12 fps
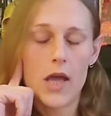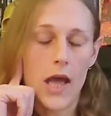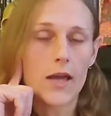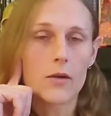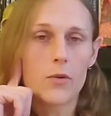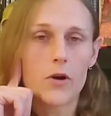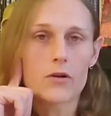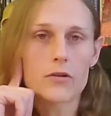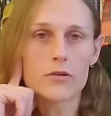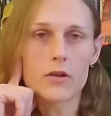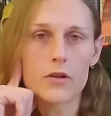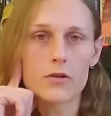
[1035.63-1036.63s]
And it
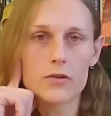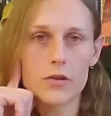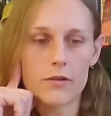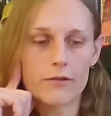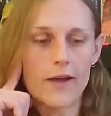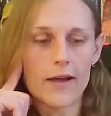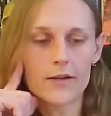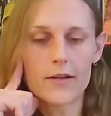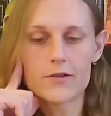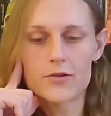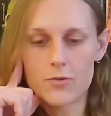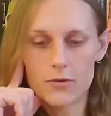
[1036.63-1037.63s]
works. So the fact
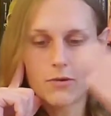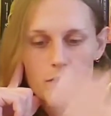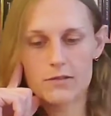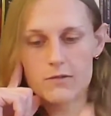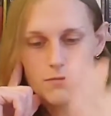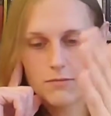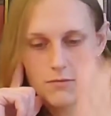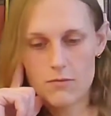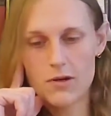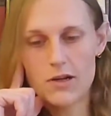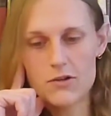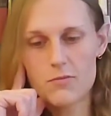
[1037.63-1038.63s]
is, it's
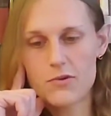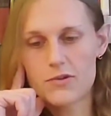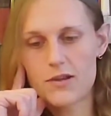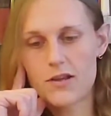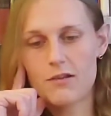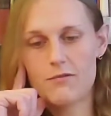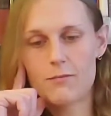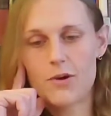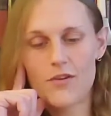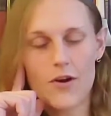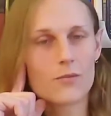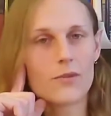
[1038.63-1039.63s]
100%
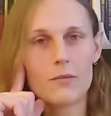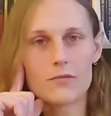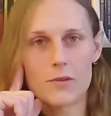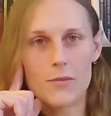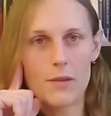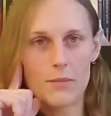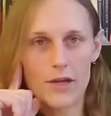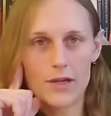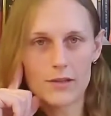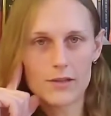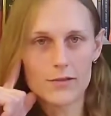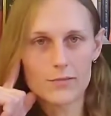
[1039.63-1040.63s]
confirmed to my mind
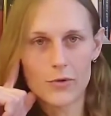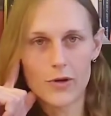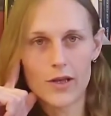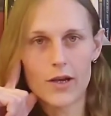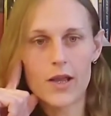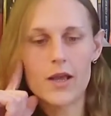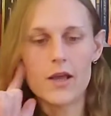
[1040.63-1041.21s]
at this point